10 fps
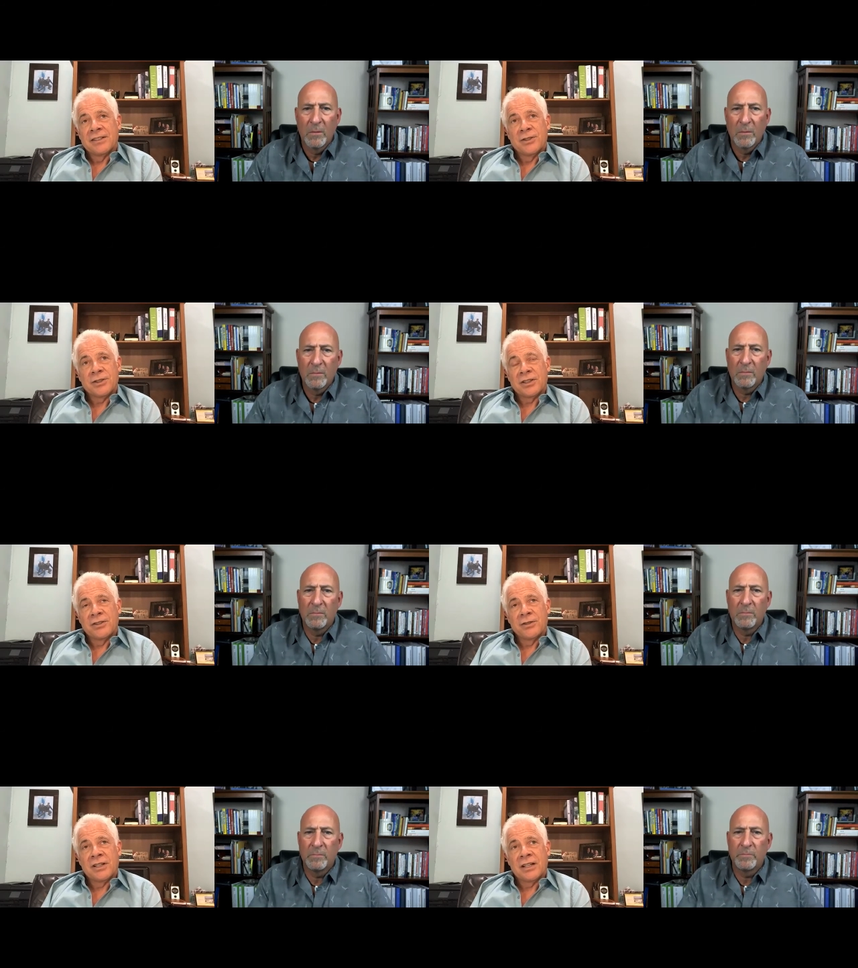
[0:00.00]
Speaker 1: usually
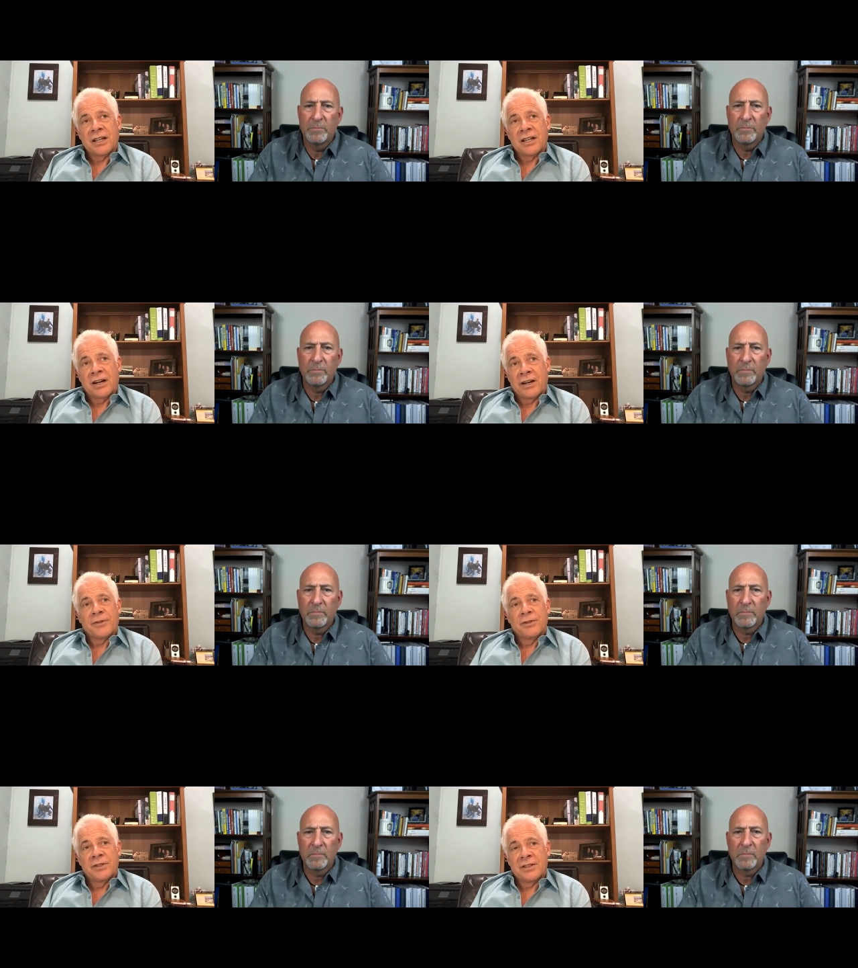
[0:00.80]
do a, I
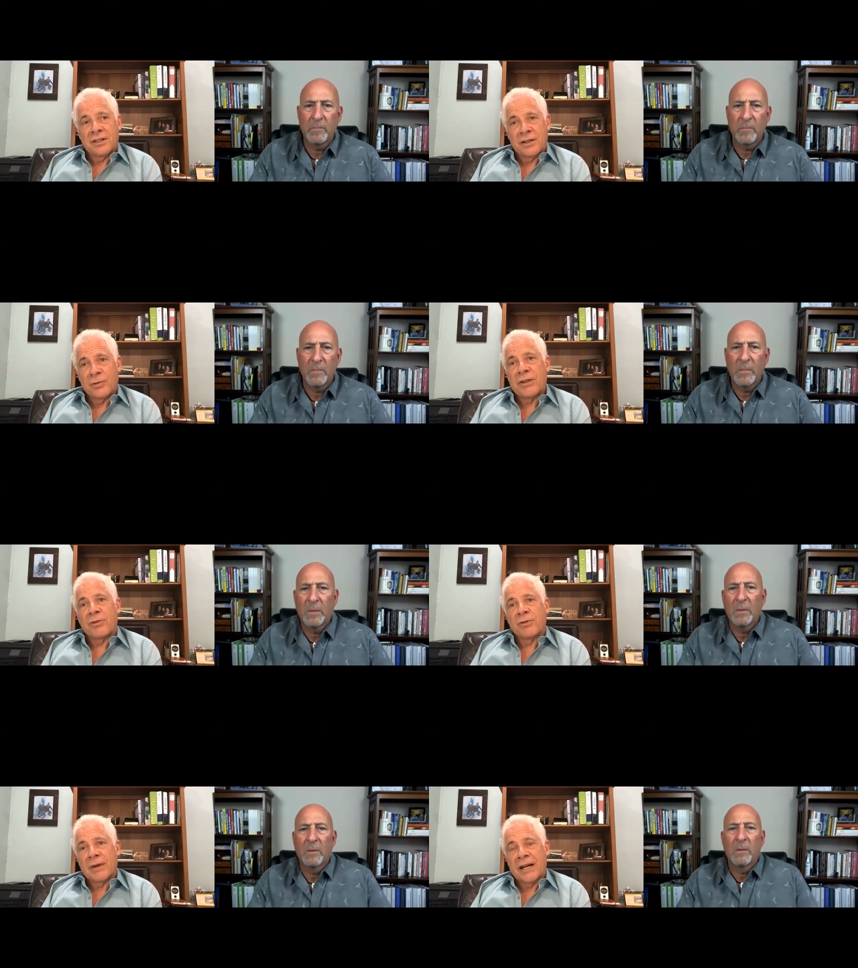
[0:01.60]
often do a, a, read
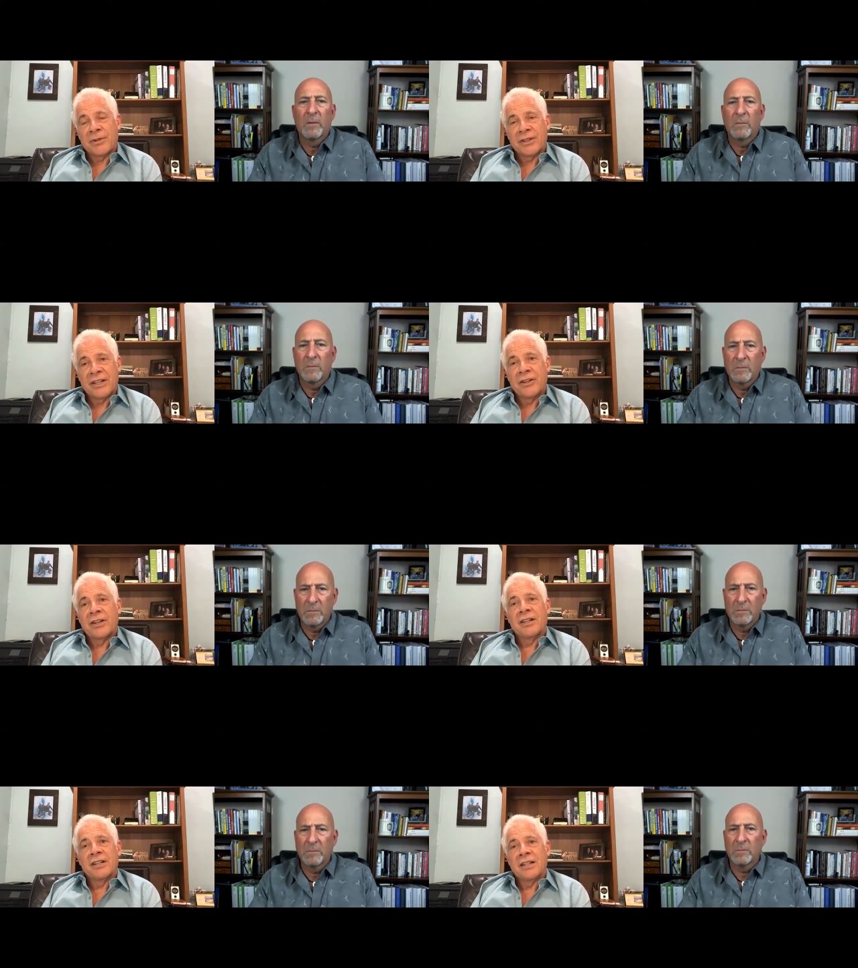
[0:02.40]
through the Bible in a
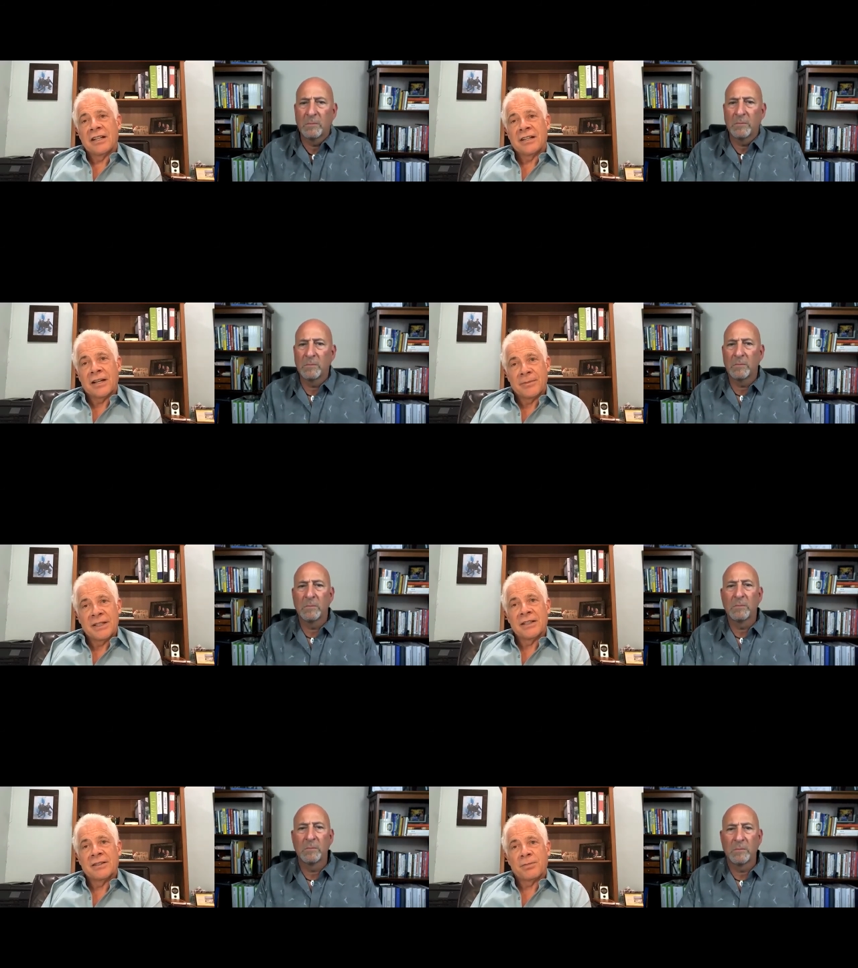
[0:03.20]
year and uh, I'm
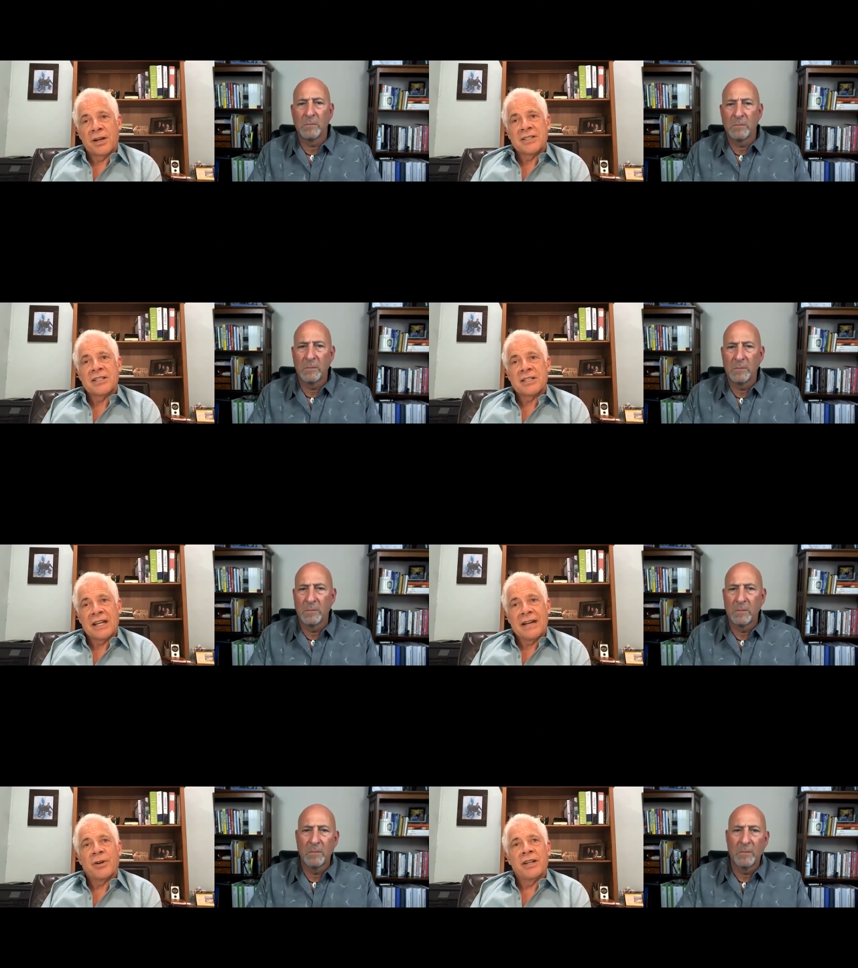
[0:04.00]
in the process of
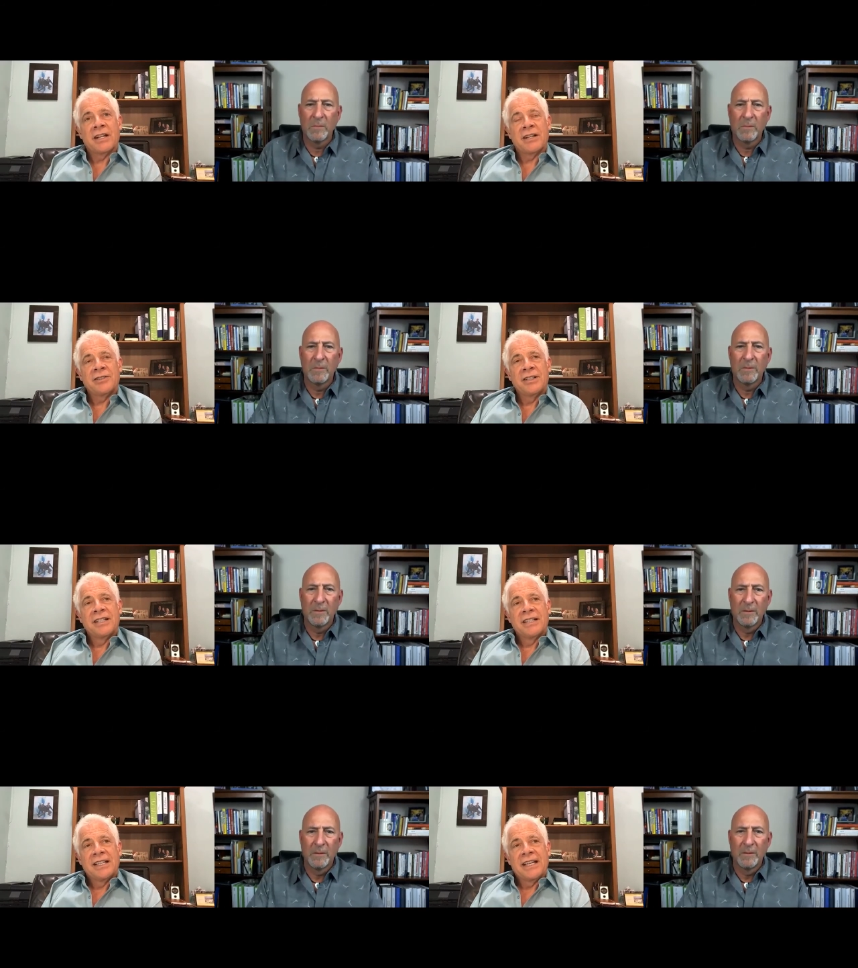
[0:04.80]
that right now
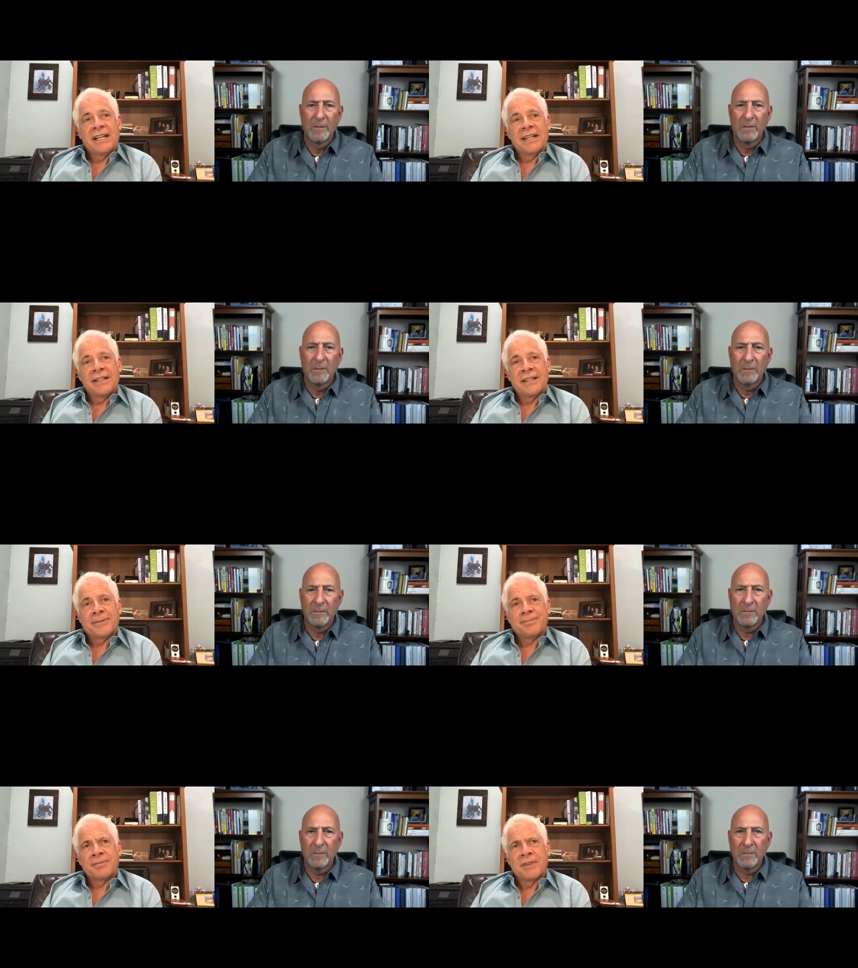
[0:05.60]
and
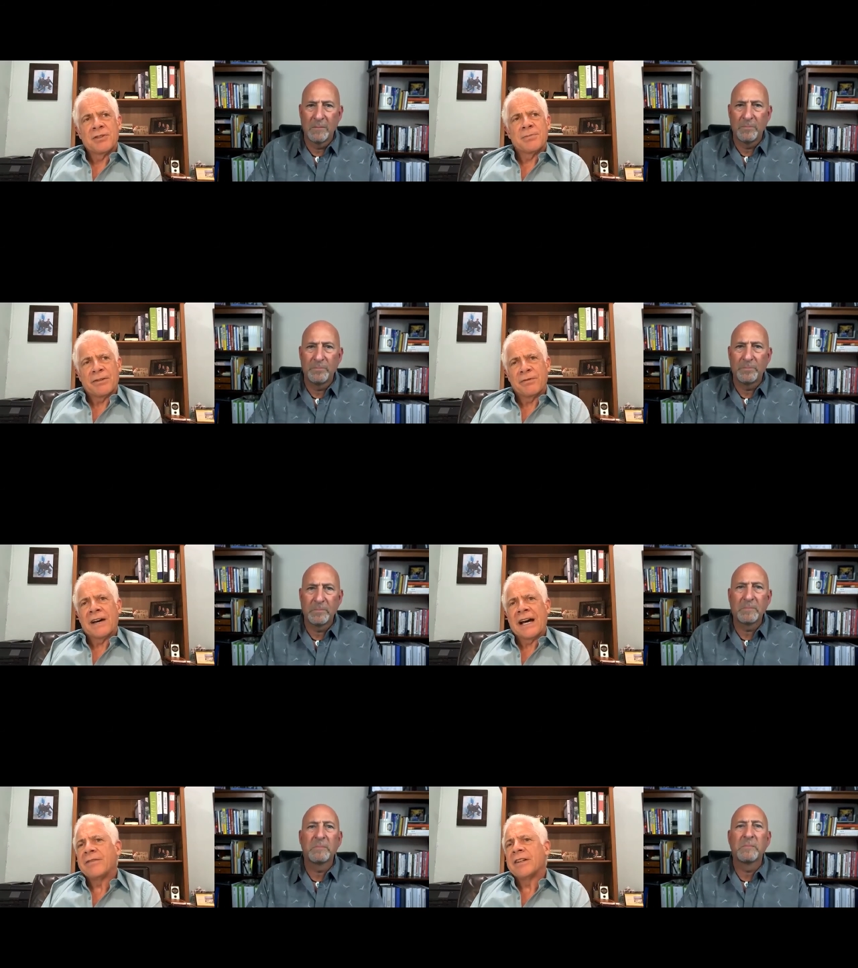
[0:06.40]
um, there's about
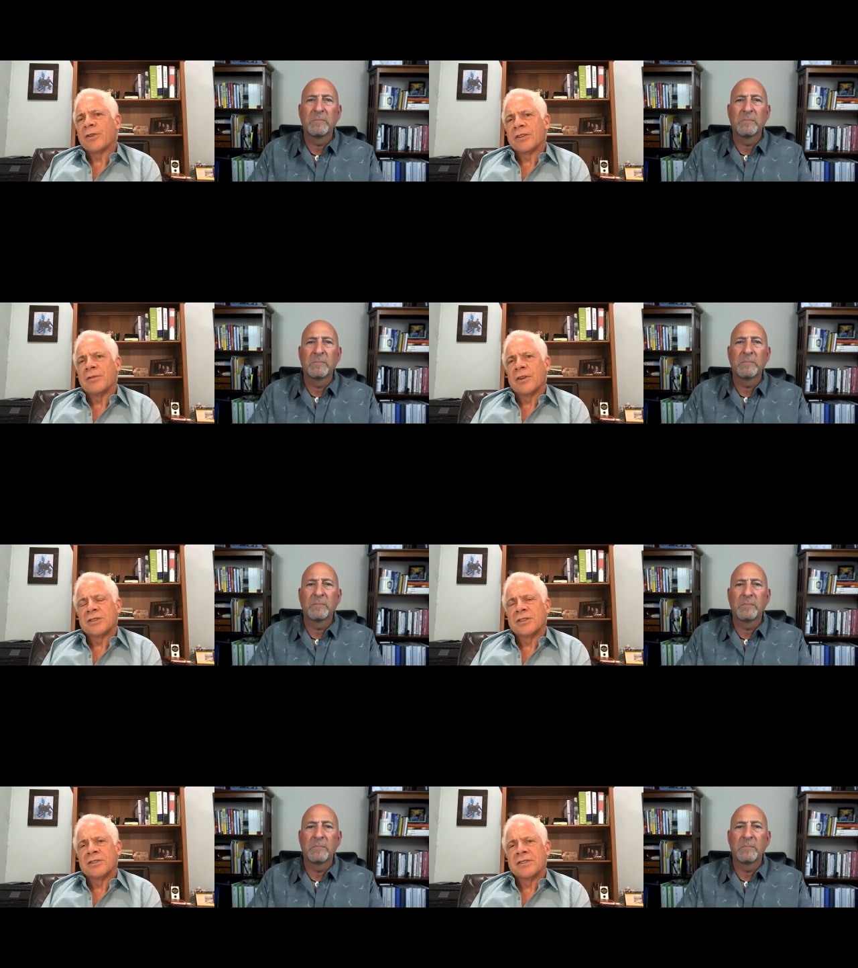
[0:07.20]
five different
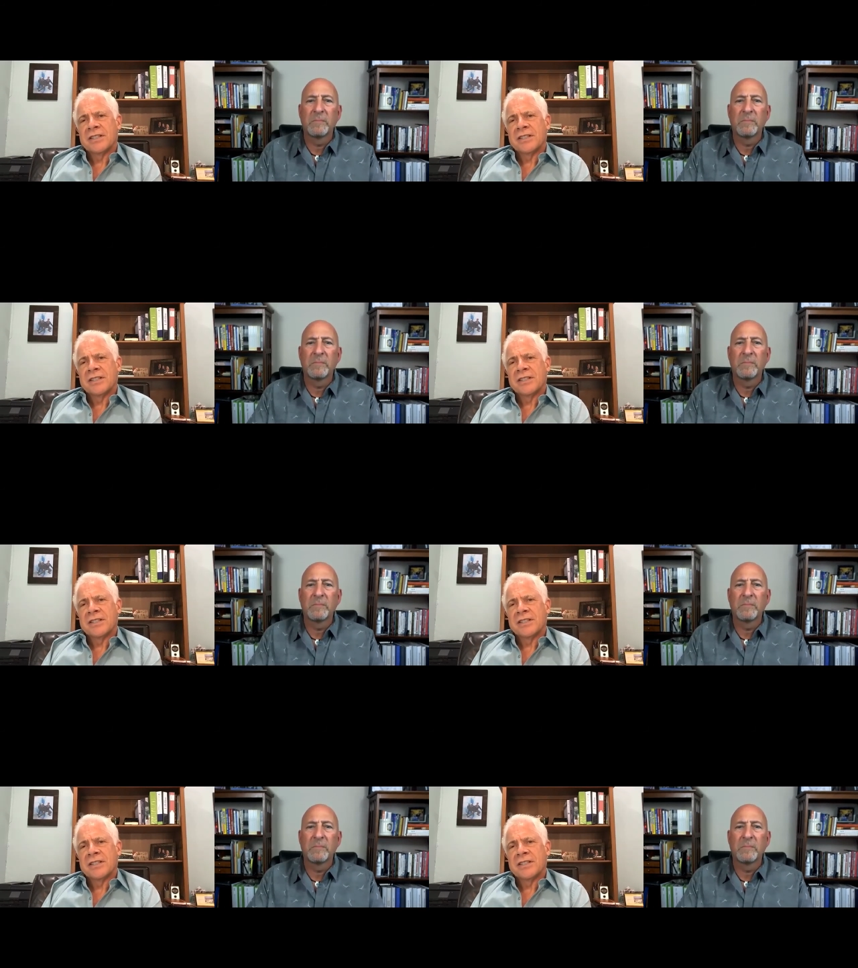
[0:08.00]
devotionals